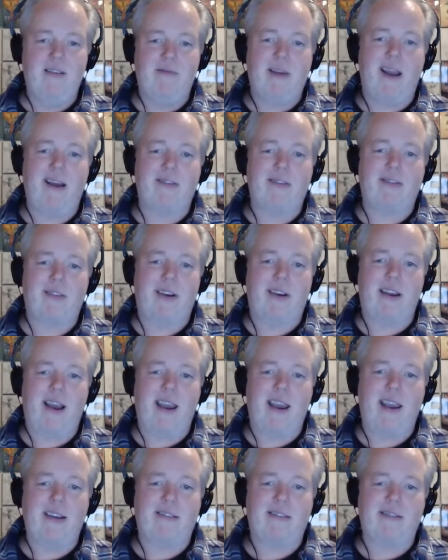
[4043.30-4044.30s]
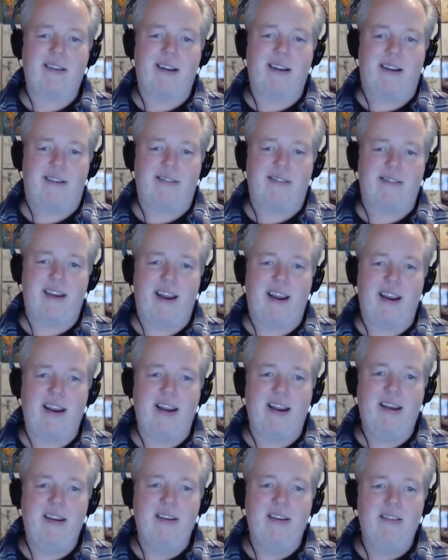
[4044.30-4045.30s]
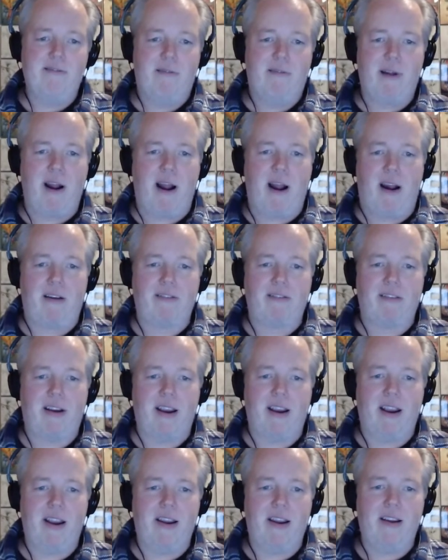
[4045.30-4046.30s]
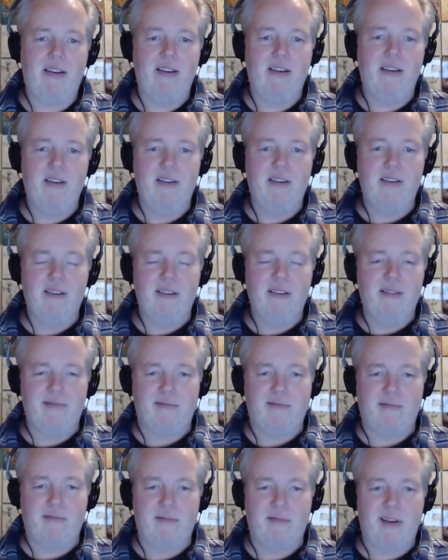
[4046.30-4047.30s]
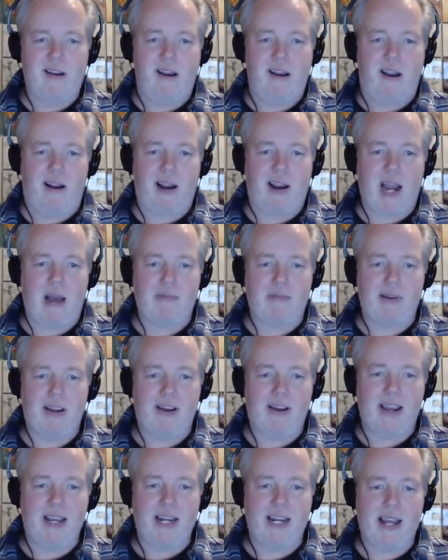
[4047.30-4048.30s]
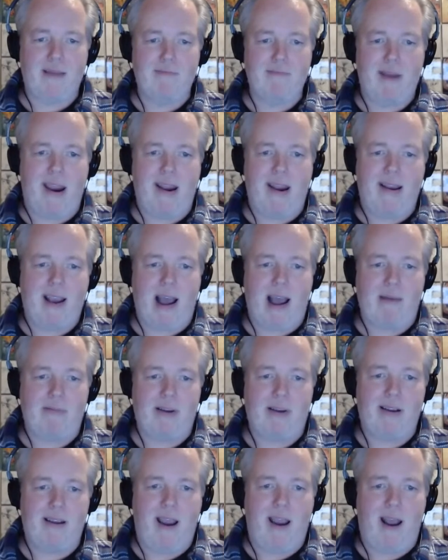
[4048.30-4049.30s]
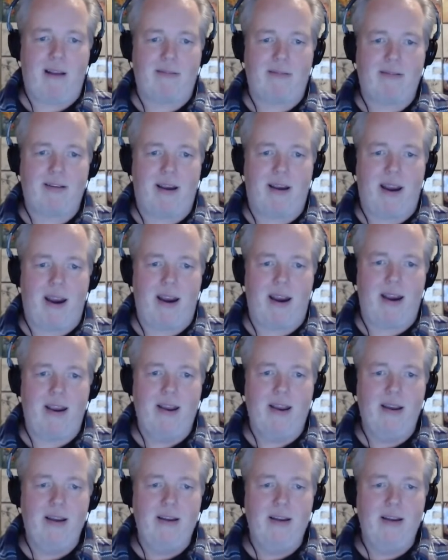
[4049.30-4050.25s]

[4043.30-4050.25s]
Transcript: Yeah, see, I ain't seen it, see? Yeah, see? Yeah, cover, and get at me, cover, see?